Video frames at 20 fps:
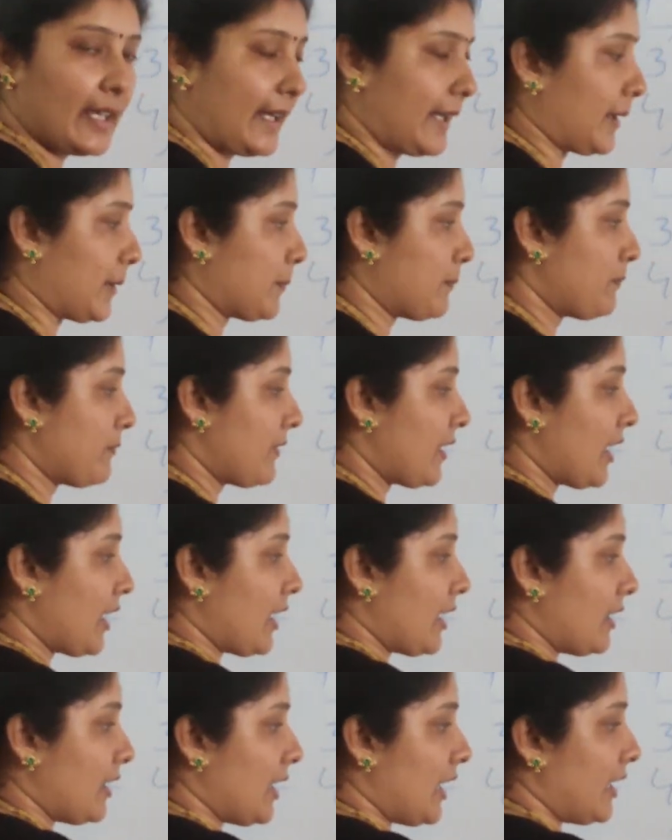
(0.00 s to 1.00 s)
A.
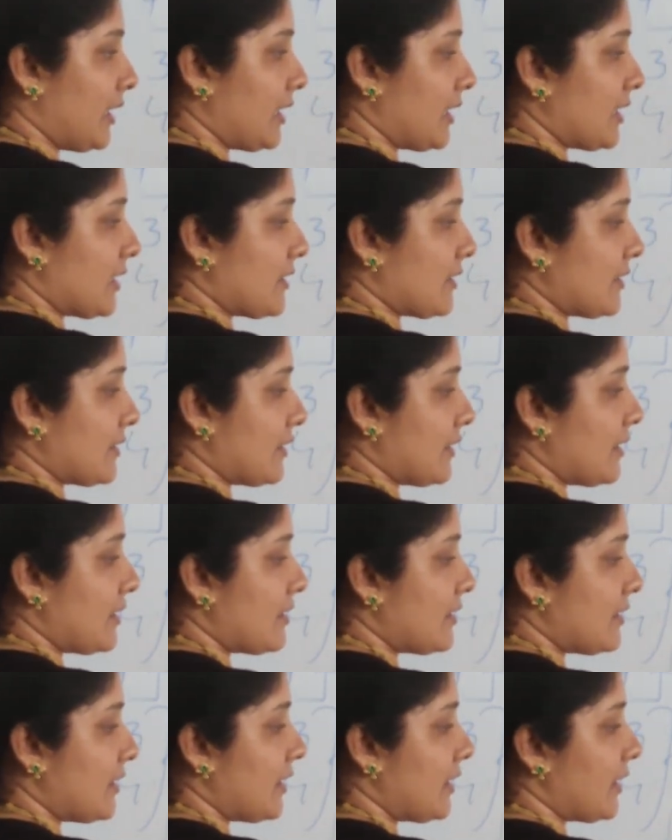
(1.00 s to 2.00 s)
That is,
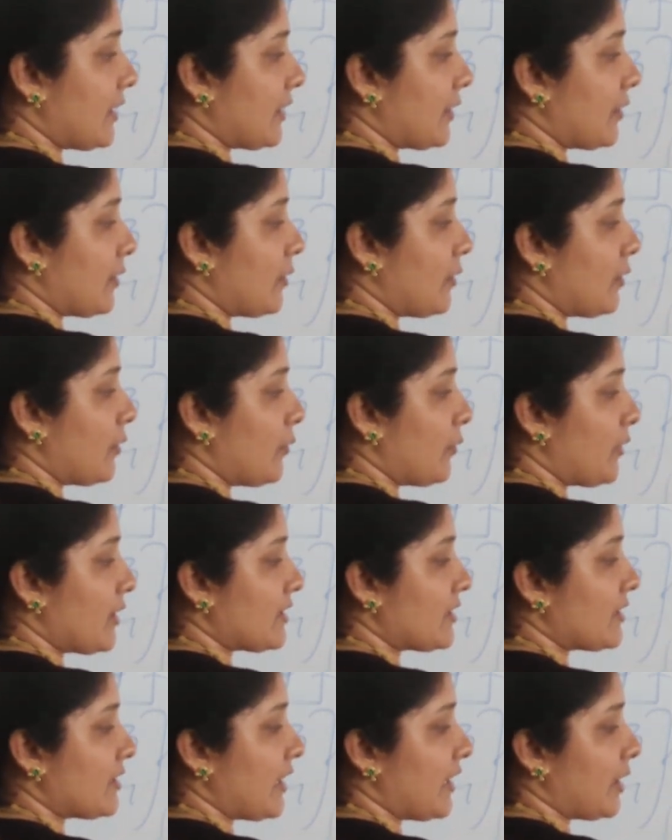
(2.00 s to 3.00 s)
see here,
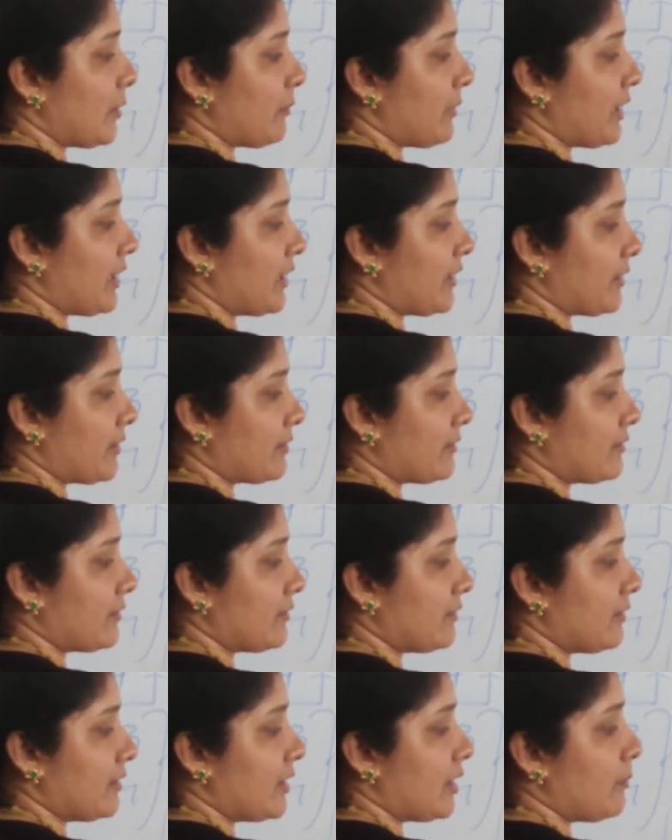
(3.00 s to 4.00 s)
first element,
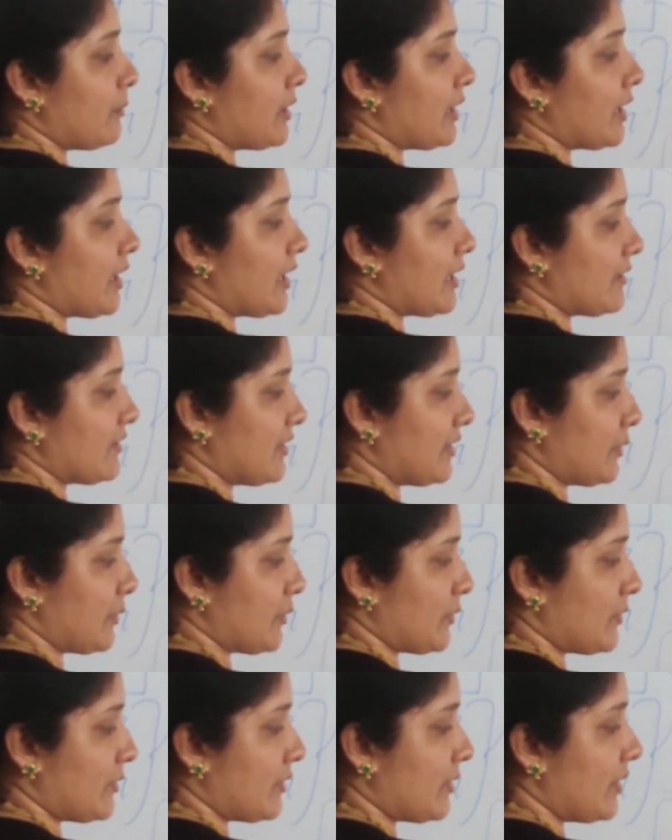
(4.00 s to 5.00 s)
remaining are
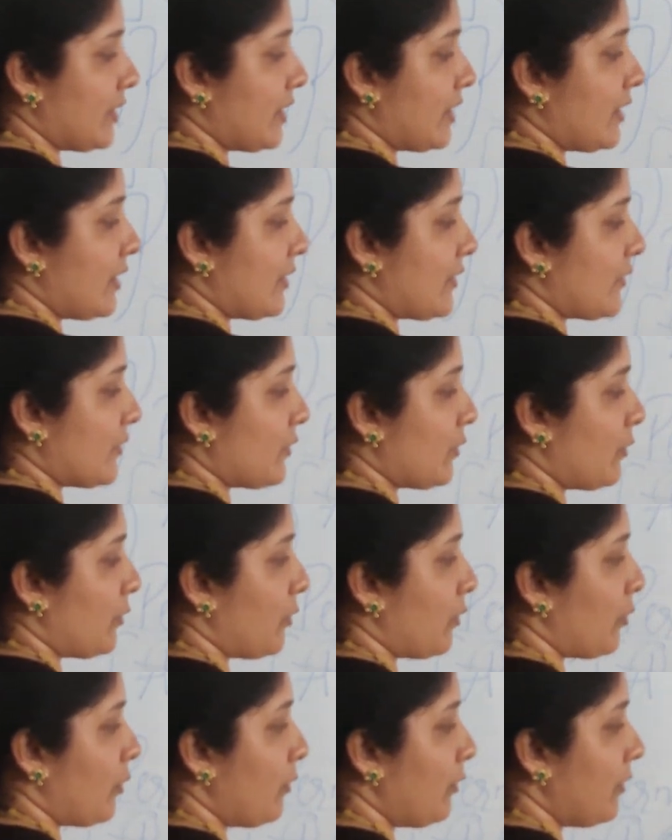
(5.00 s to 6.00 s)
zeros. So
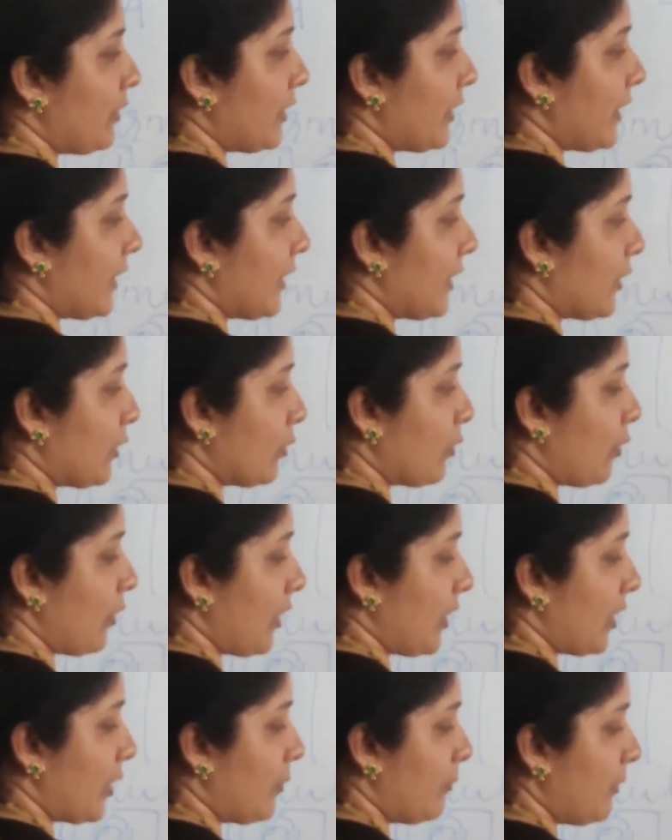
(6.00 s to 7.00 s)
row into
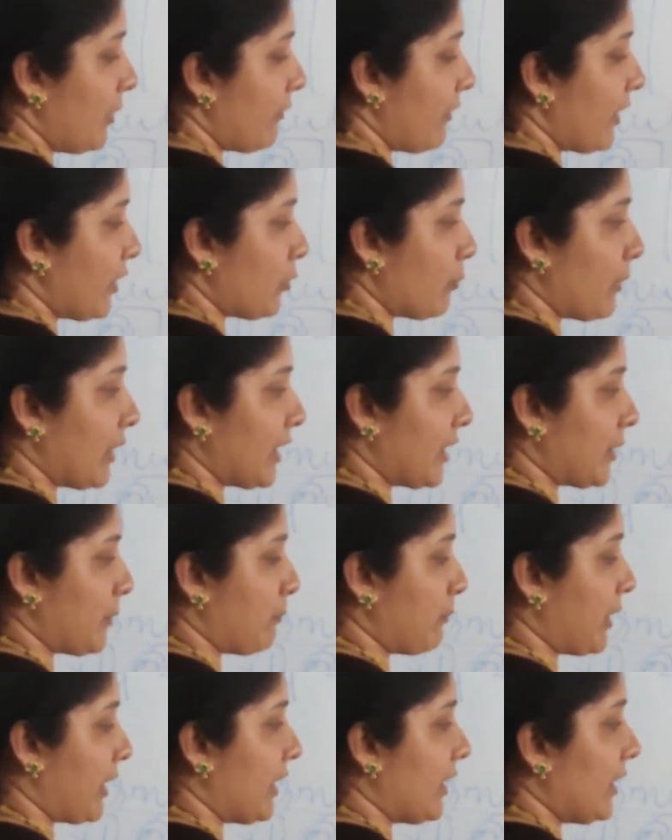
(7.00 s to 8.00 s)
column, when you
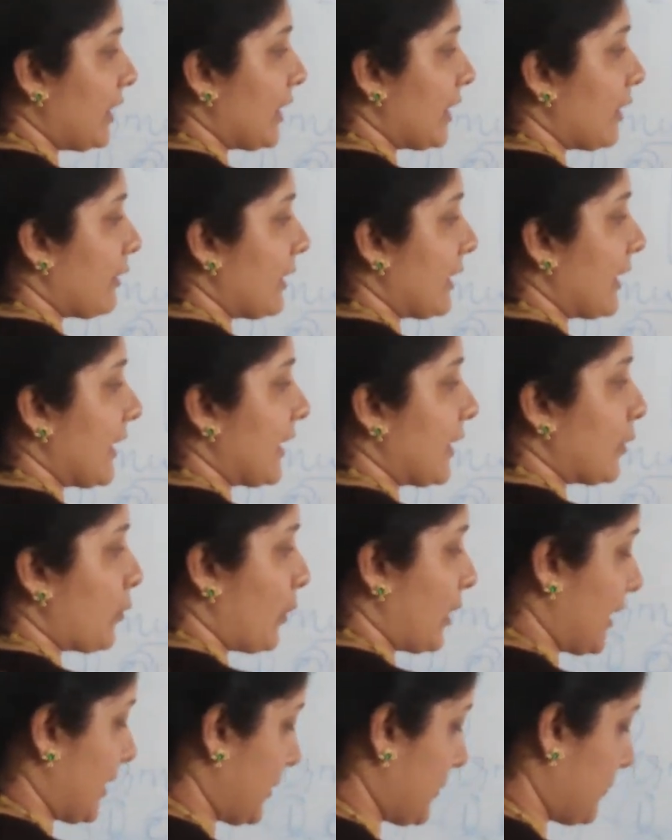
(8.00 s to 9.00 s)
multiply, you will get 1.